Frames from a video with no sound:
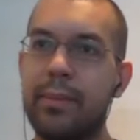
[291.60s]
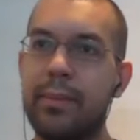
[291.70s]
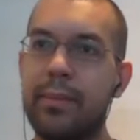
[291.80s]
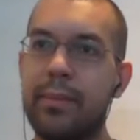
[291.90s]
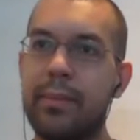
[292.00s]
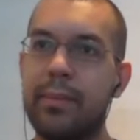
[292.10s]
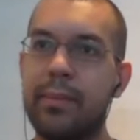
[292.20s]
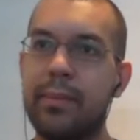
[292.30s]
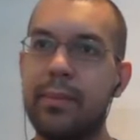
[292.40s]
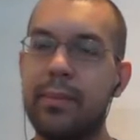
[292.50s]

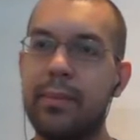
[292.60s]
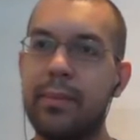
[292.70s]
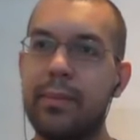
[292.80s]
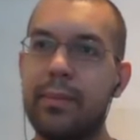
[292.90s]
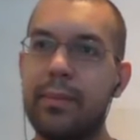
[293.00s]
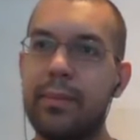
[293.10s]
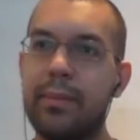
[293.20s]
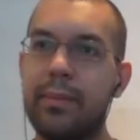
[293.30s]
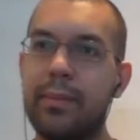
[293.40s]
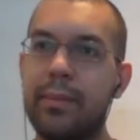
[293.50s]

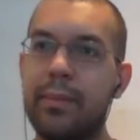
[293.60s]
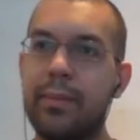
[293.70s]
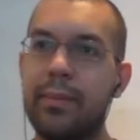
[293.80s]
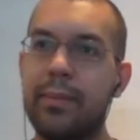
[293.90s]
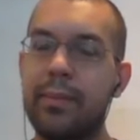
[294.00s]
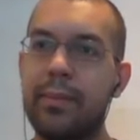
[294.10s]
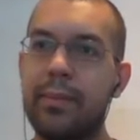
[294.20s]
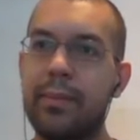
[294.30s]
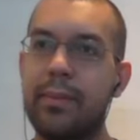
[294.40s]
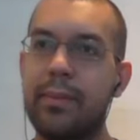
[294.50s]

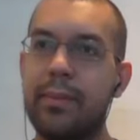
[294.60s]
This person isn't speaking.